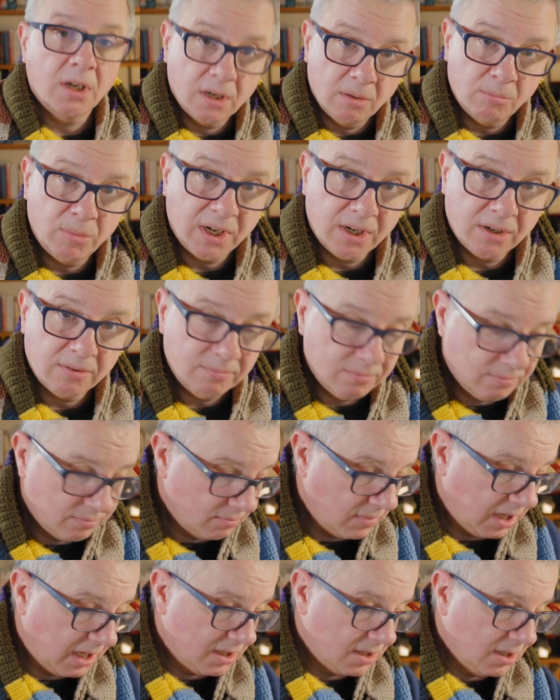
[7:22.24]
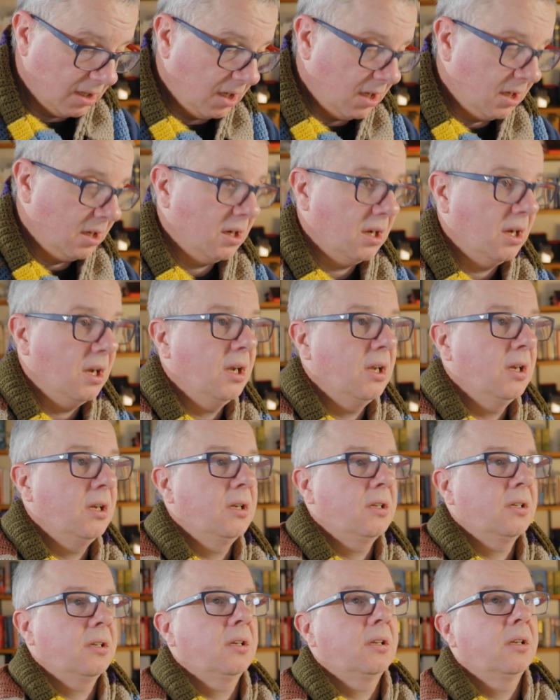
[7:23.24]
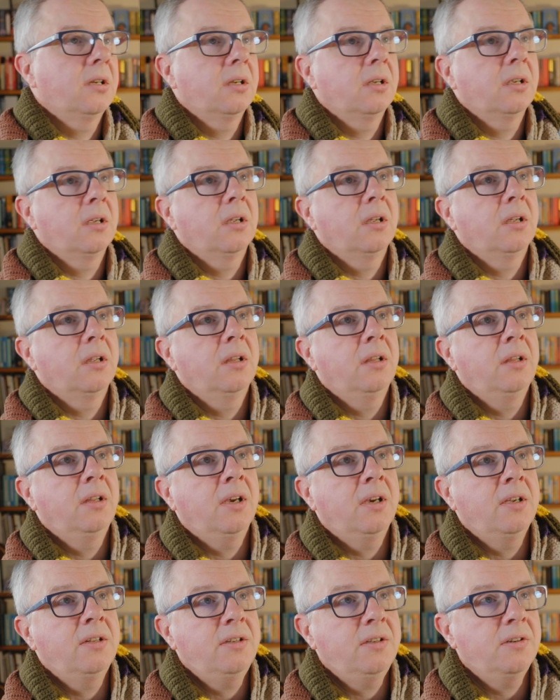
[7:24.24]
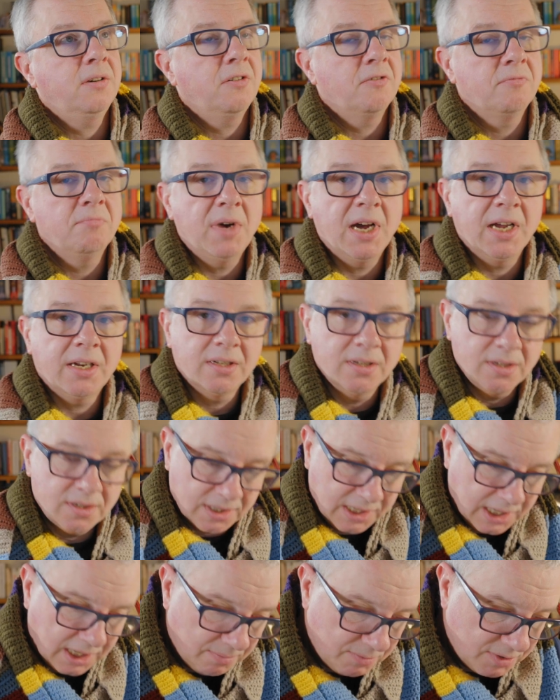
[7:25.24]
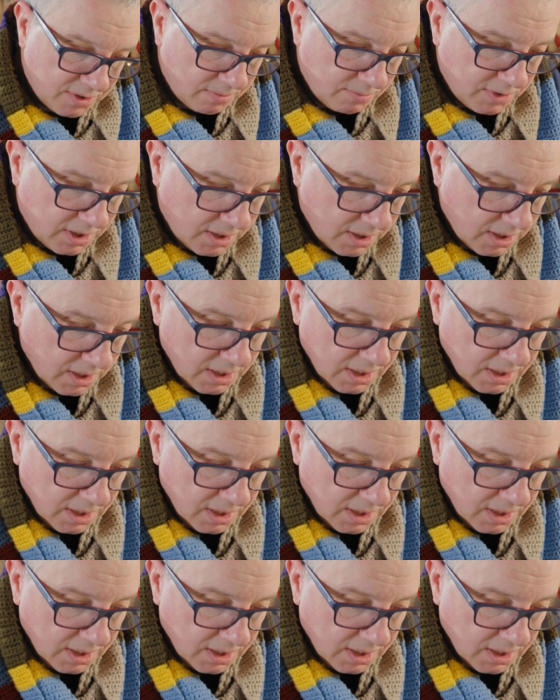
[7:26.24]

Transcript: a bit mentally, and the idea of madness came to me